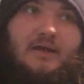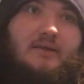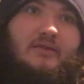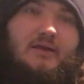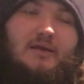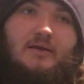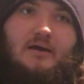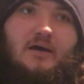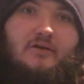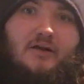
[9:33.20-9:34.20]
in the
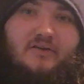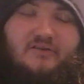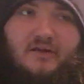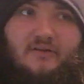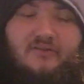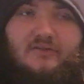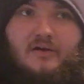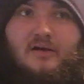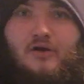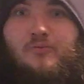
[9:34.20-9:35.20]
United States
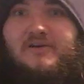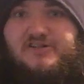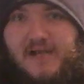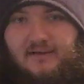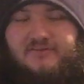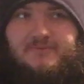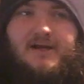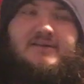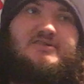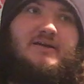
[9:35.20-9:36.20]
Open Challenge
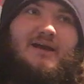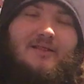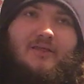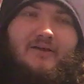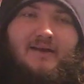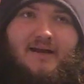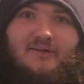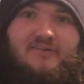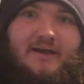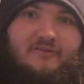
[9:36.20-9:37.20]
match that they
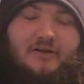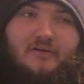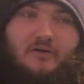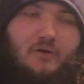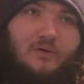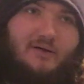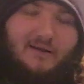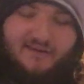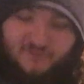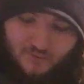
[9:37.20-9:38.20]
announced after I recorded
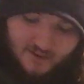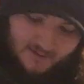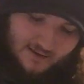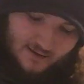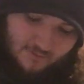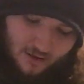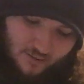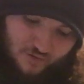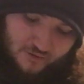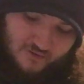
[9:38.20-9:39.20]
last week.
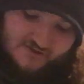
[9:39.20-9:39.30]
All three of